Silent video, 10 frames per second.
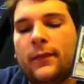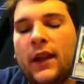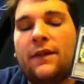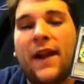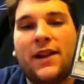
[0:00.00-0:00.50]

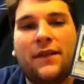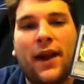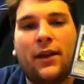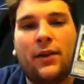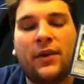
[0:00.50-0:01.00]
Effect
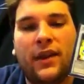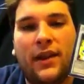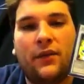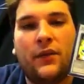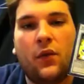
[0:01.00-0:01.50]
Veiler with a
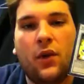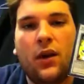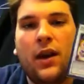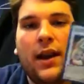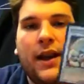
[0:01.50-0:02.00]
level
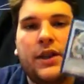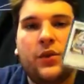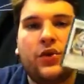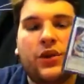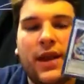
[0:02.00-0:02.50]
4
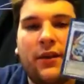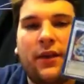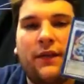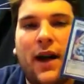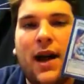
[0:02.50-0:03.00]
into a
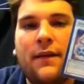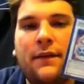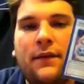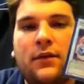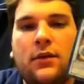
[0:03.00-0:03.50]
generic
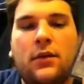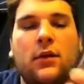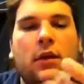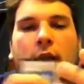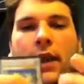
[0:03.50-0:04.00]
5.
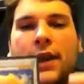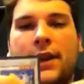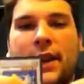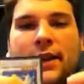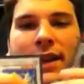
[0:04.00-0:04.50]
And
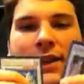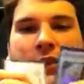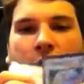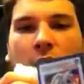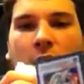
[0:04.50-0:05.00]
then he's
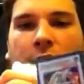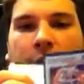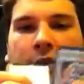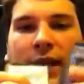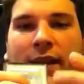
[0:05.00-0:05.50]
an
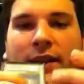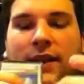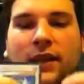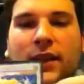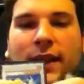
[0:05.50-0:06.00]
Earth, so I can
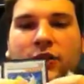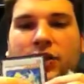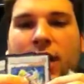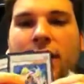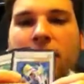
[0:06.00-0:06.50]
sync like a
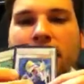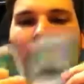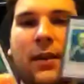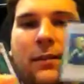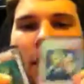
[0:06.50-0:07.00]
cherry with
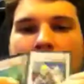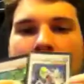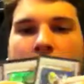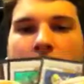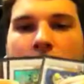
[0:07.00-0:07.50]
him
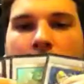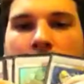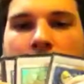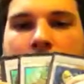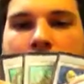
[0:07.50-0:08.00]

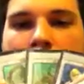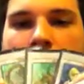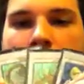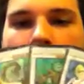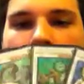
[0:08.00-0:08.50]

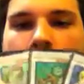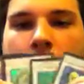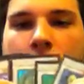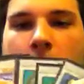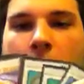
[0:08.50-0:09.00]
into
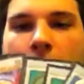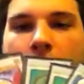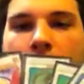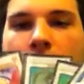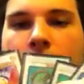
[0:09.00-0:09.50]

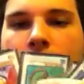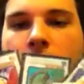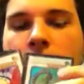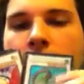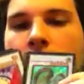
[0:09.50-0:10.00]
Barkion.
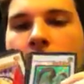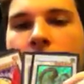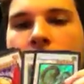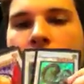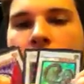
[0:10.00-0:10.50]
So
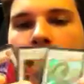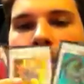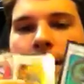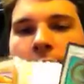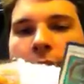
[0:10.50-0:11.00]
it's,
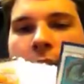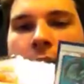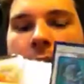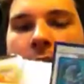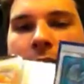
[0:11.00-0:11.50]
you
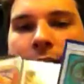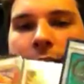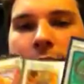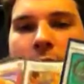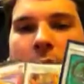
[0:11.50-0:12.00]
know,
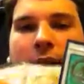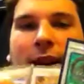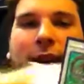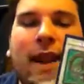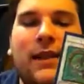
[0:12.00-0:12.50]
it's a way to
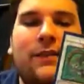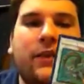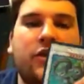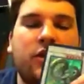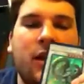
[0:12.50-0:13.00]
get out of
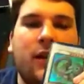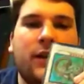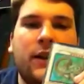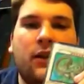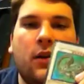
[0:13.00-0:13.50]
the generic
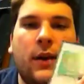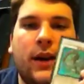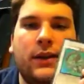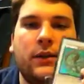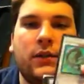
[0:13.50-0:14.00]

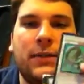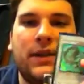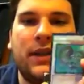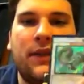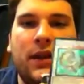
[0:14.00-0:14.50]
synchroing into a
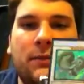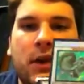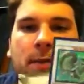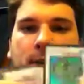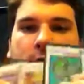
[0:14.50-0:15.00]
specific
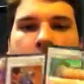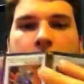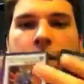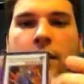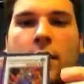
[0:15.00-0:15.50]
must be
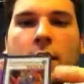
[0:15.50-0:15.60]
Earth.